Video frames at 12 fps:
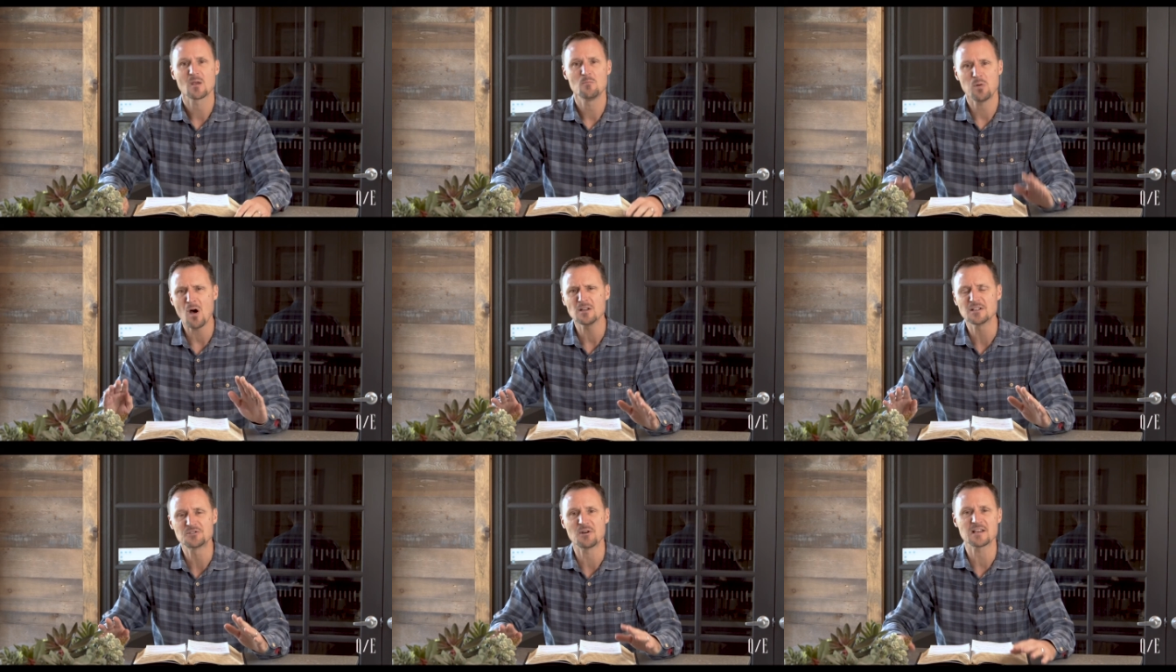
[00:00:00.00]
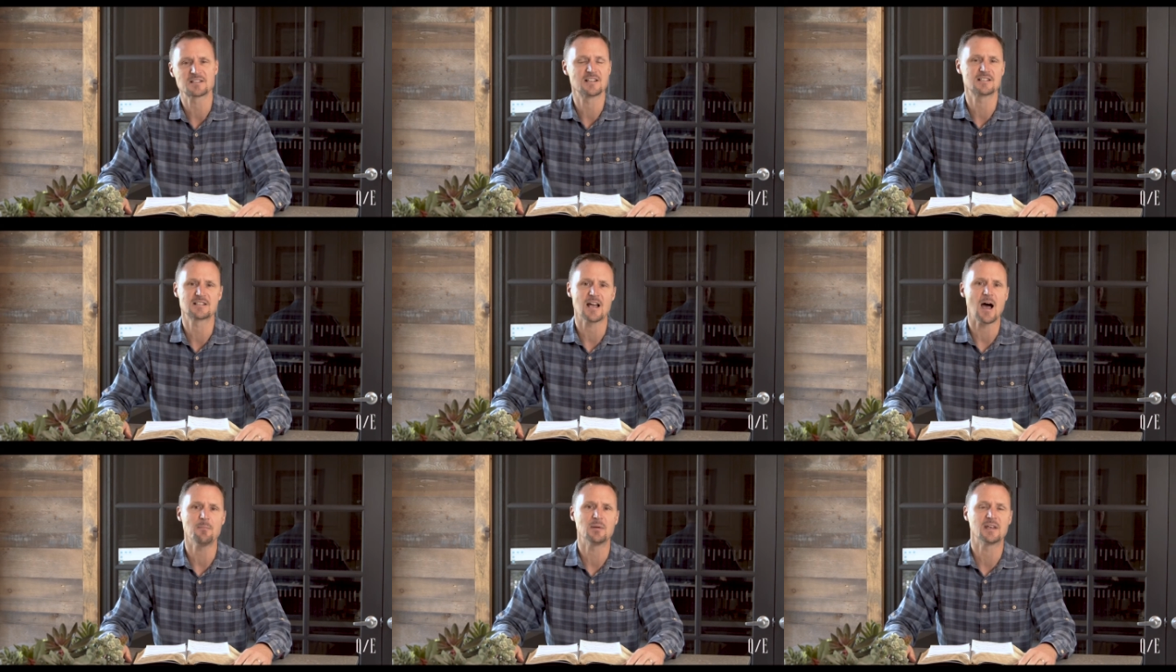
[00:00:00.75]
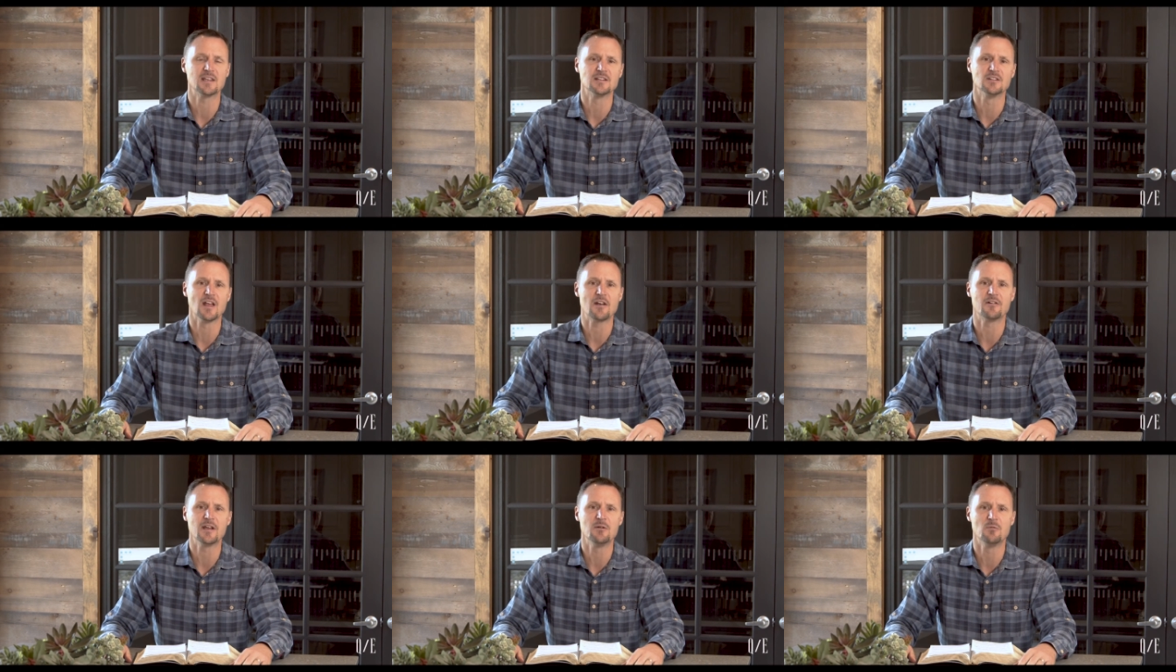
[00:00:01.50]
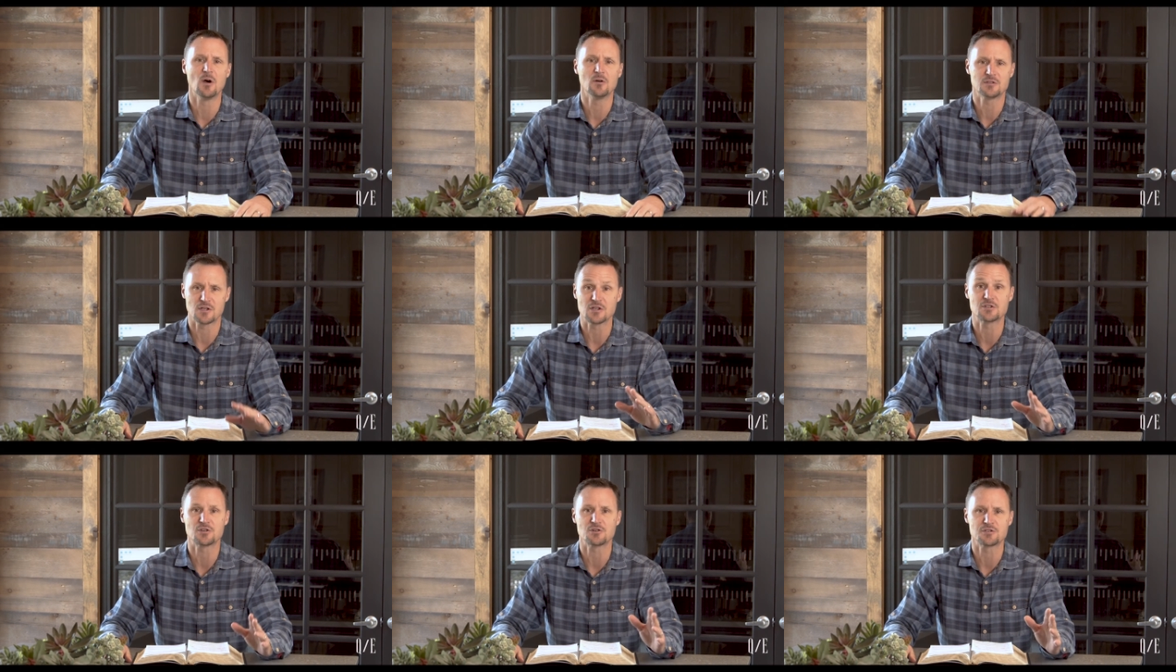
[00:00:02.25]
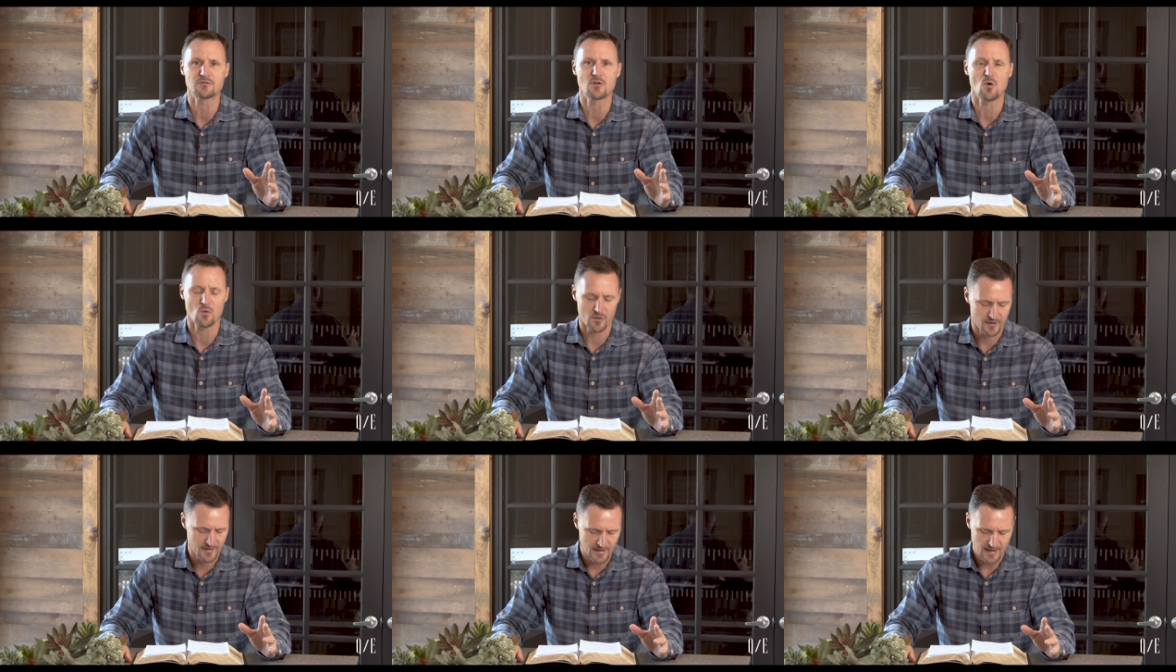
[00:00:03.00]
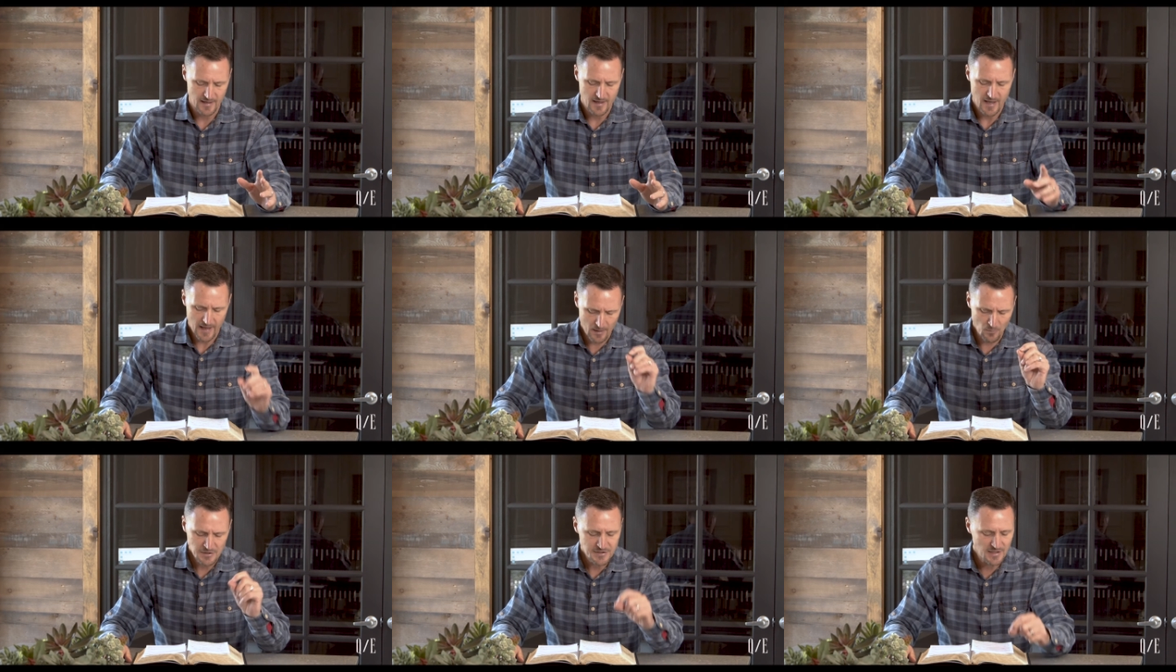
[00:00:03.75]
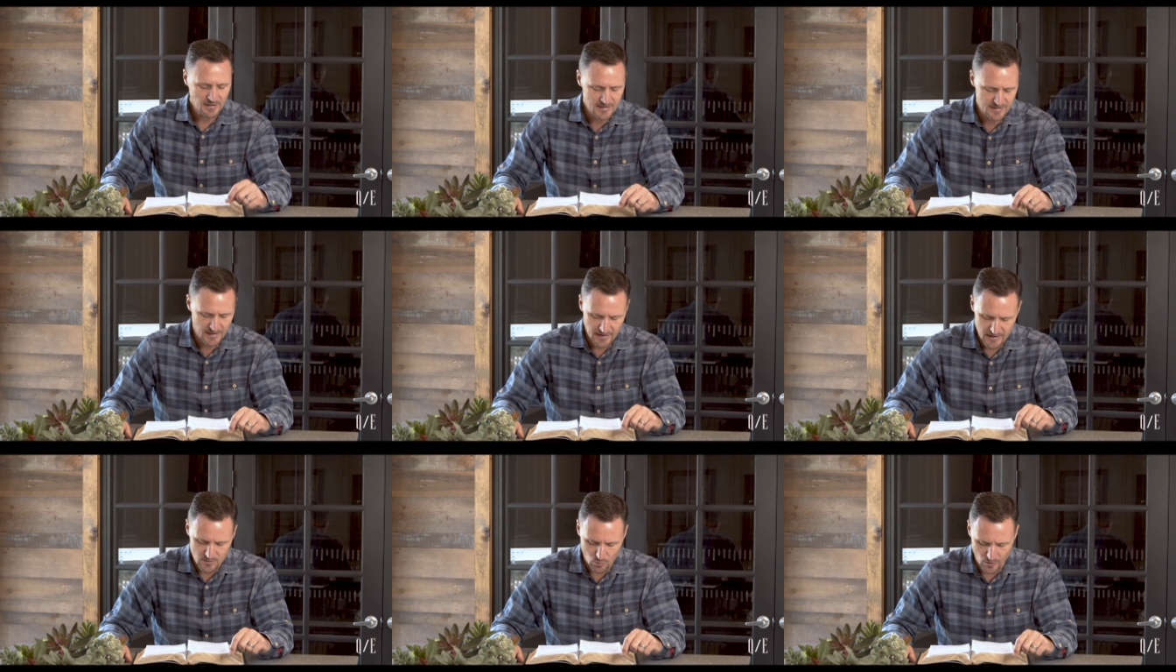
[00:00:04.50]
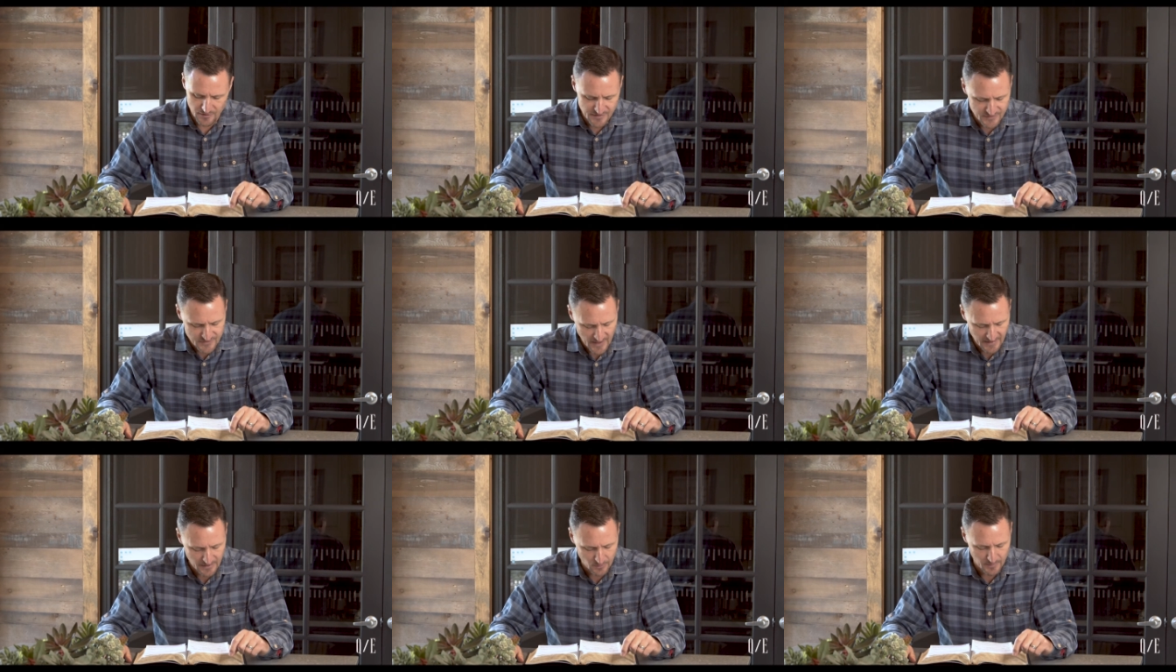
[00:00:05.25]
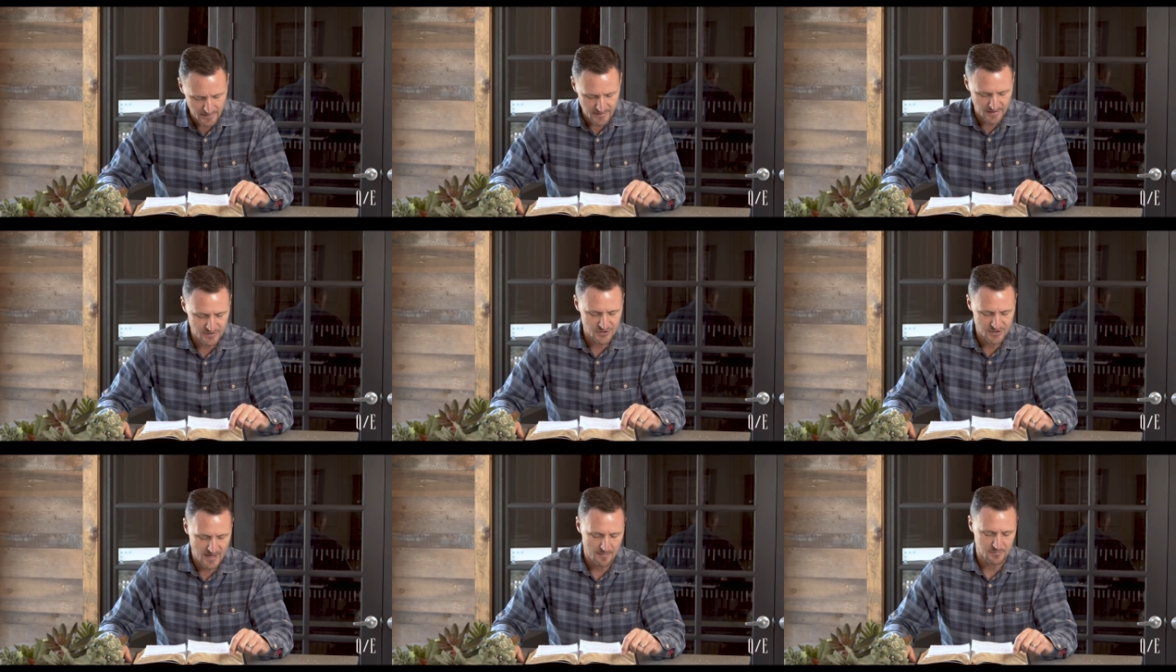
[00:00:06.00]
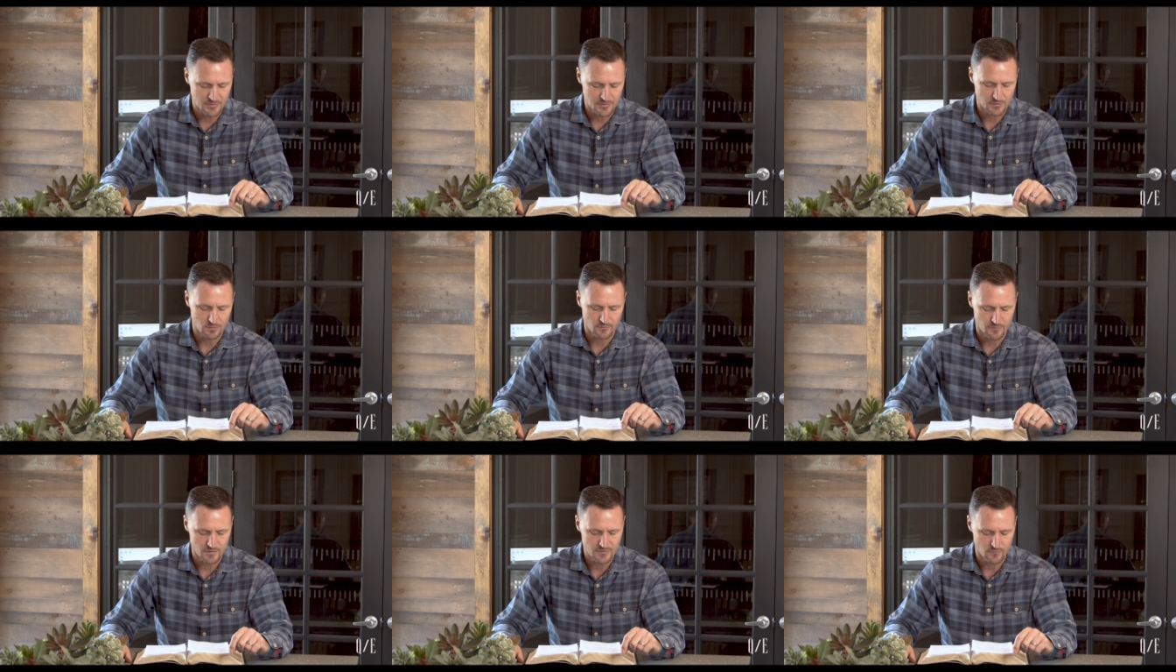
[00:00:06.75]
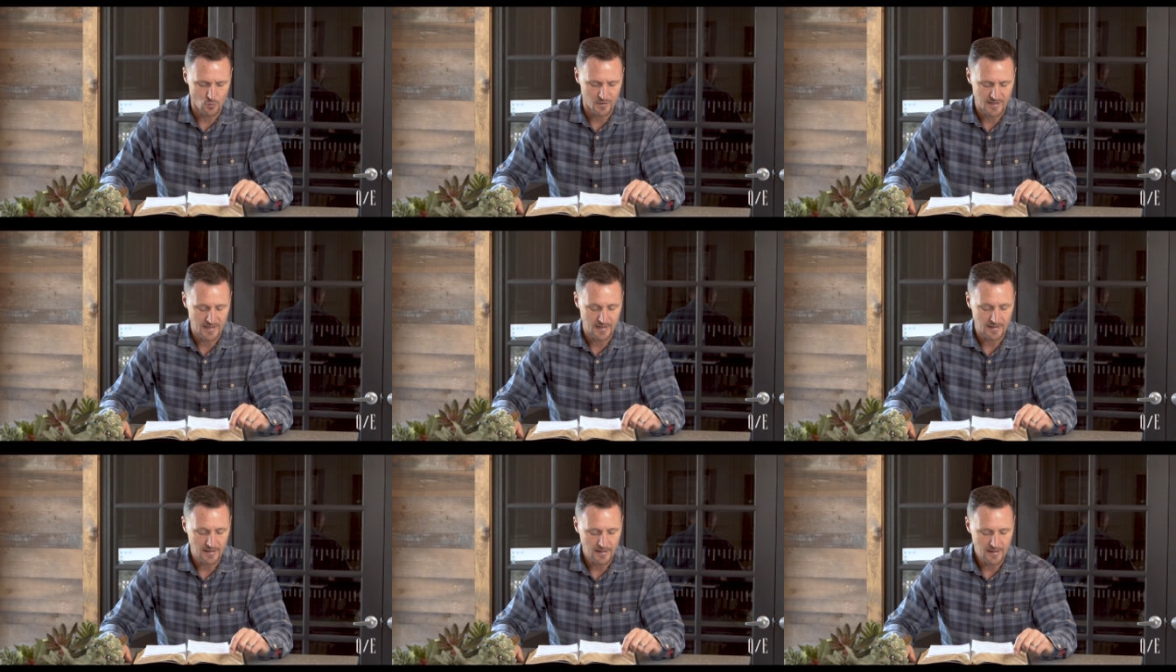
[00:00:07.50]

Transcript: Paul addressed this topic in the letter he wrote to the church of Corinth, and I want you to listen to his words in 2 Corinthians chapter 2 and verse 14.